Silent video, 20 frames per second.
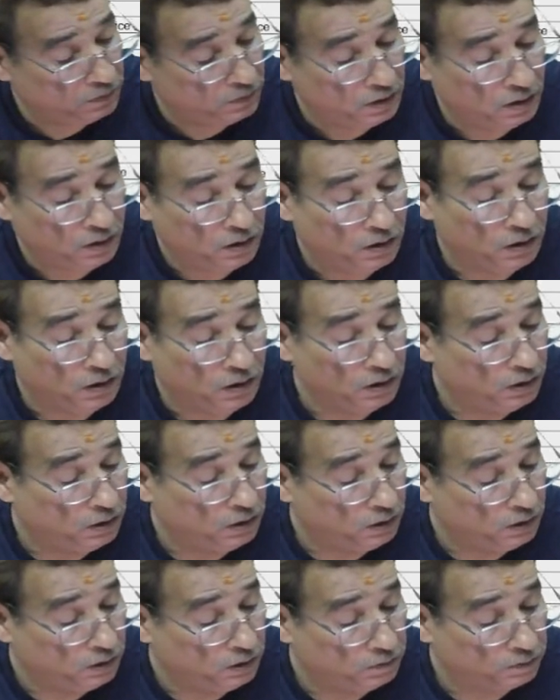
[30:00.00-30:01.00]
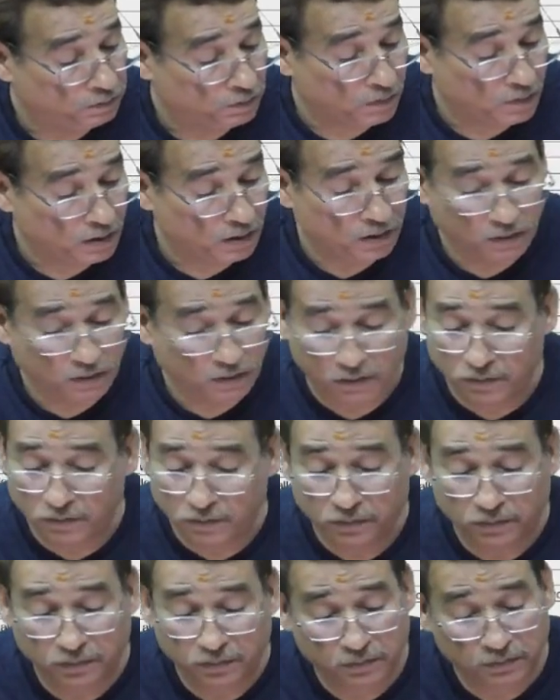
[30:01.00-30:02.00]

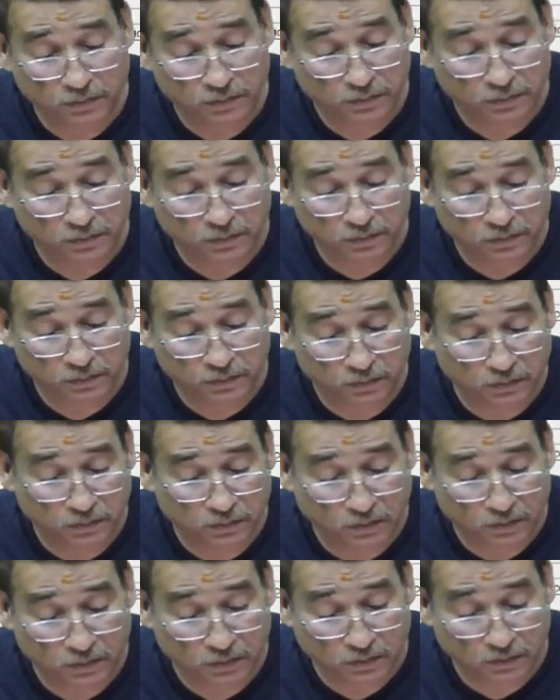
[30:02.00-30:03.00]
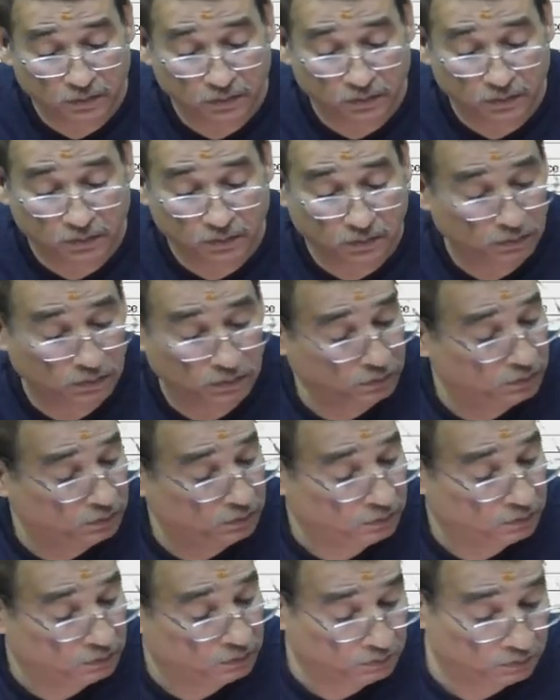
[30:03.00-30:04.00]

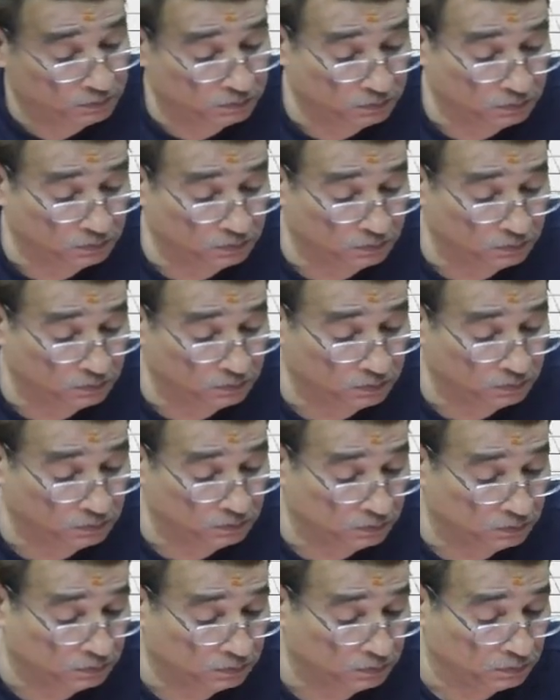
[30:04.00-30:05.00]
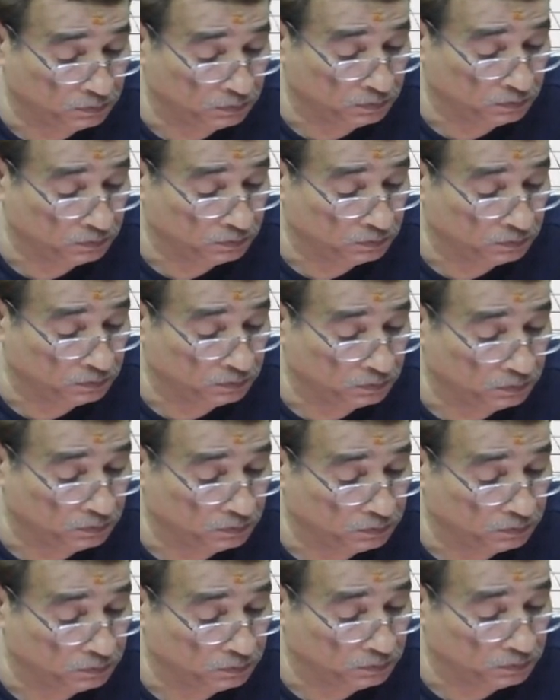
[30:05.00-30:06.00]

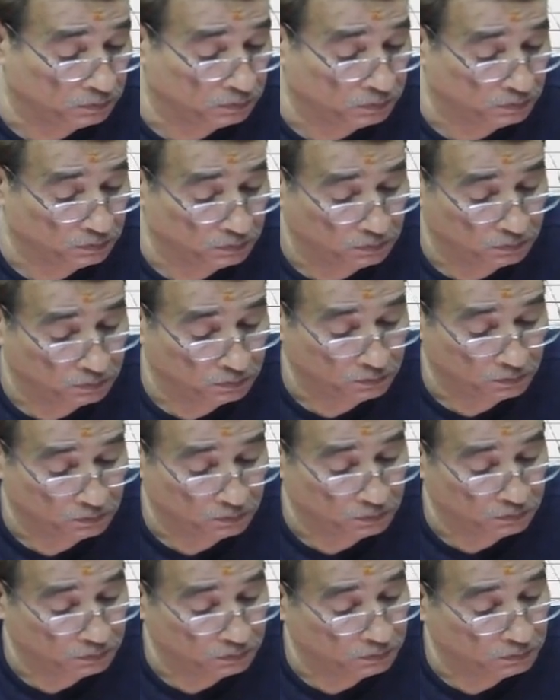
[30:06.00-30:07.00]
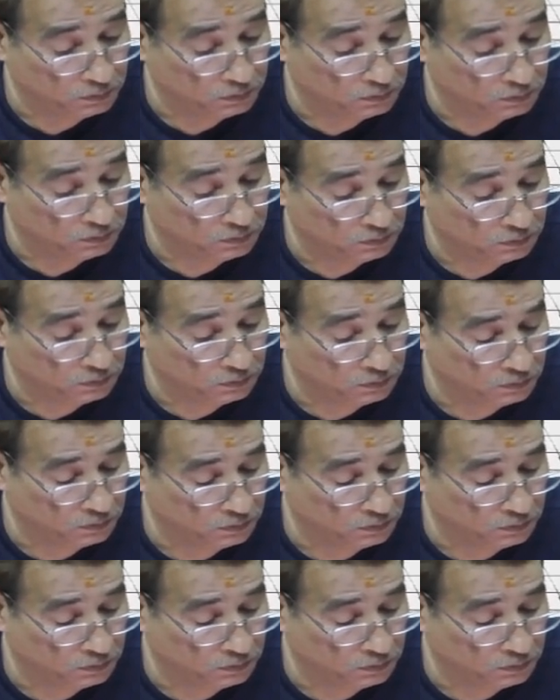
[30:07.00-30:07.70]
Nothing is said.